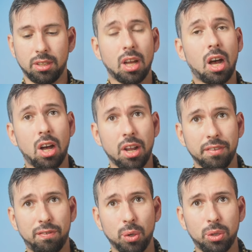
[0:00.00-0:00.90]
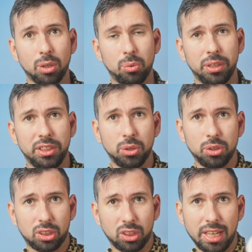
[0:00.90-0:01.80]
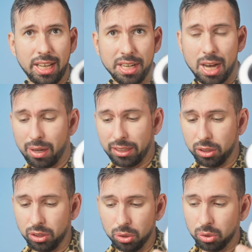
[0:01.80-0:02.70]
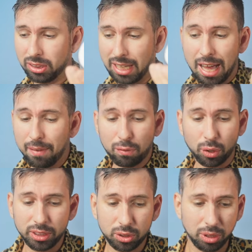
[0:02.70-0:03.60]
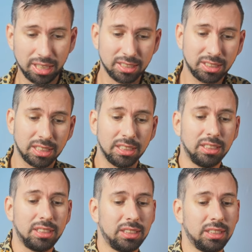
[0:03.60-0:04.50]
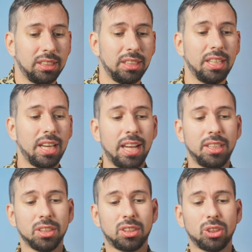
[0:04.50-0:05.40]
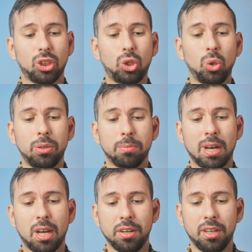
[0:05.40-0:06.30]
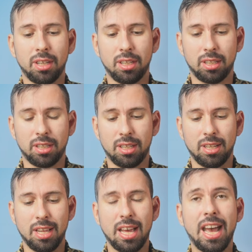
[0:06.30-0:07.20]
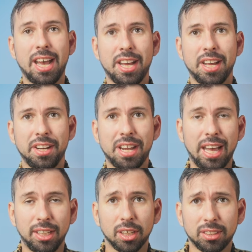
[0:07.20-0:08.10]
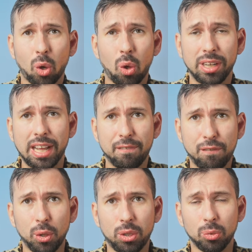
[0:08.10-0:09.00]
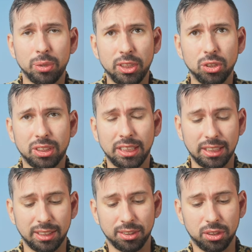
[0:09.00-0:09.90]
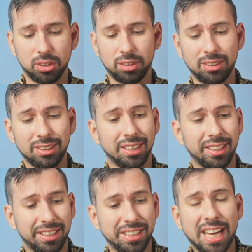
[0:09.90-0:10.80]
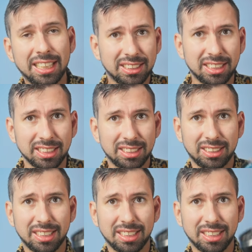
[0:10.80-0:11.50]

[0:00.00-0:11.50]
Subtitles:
on the focal reducer, and now I could use M42 lenses and just screw them on, and I got all that focal reducing niceness